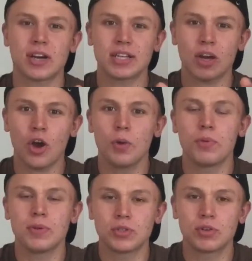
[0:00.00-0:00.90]
guys, I hope
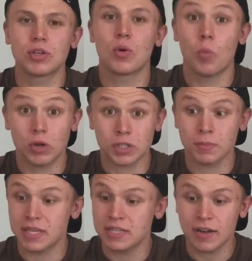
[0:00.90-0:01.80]
you enjoyed watching
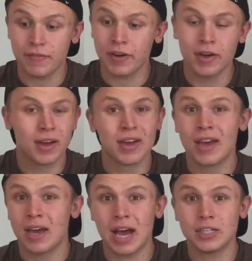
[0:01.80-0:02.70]
me suffer,
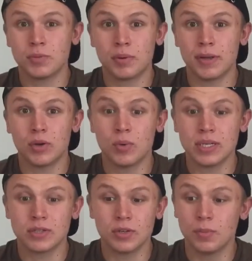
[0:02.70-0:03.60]
as you probably always
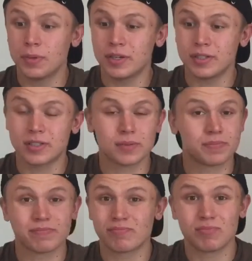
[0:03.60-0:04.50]
do, because
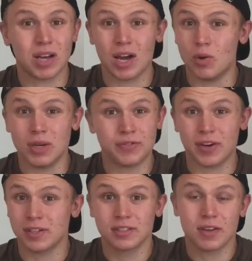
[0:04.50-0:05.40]
I always
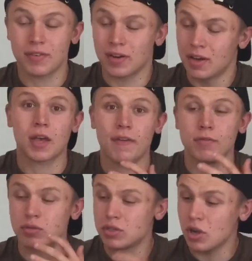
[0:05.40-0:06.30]
fucking suffer. I
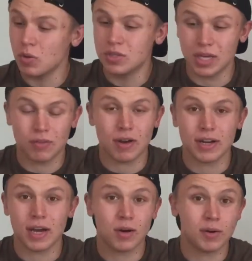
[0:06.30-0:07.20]
feel so sick right
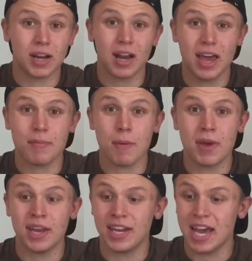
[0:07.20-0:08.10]
now. I'm going to lay in my
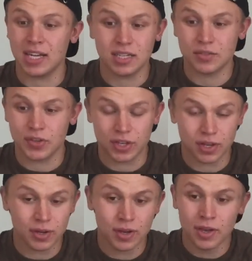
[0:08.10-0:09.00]
bed, edit this
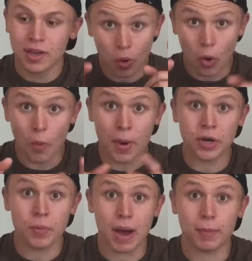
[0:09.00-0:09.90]
video on my
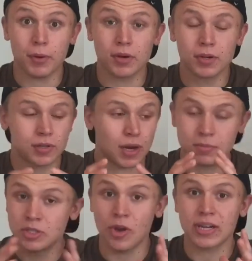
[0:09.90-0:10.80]
new MacBook. I'm
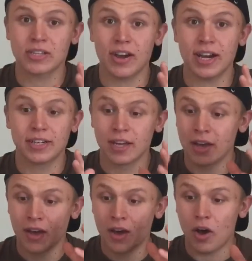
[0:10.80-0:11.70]
so excited.
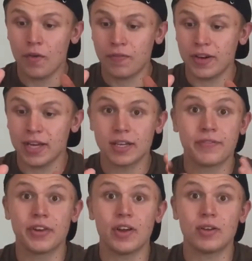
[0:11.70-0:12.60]
Hopefully the
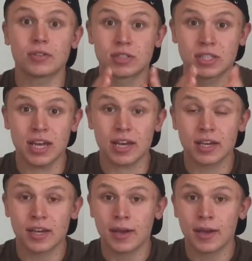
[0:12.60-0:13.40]
video looks sick.